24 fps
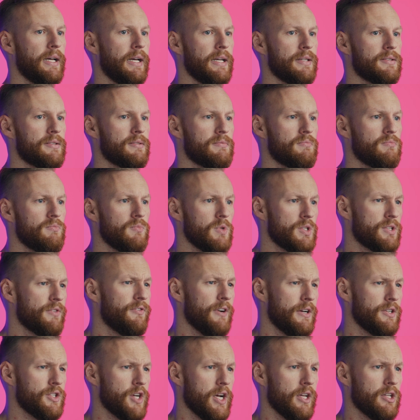it was a
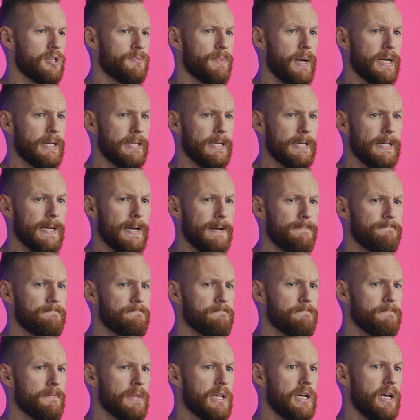fun challenge back in the day.
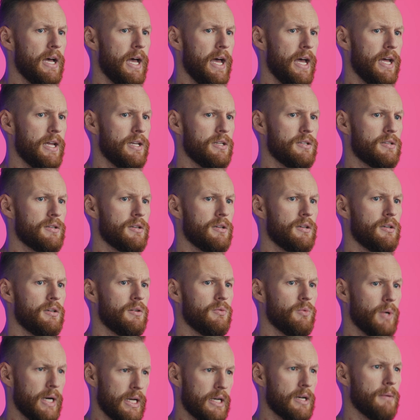And
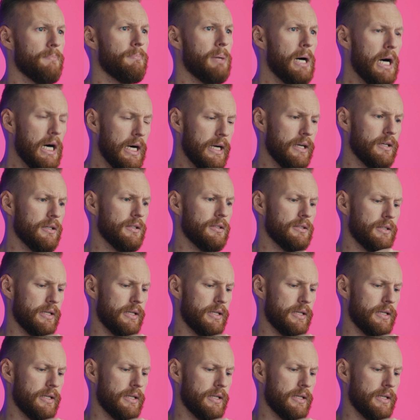when compiled,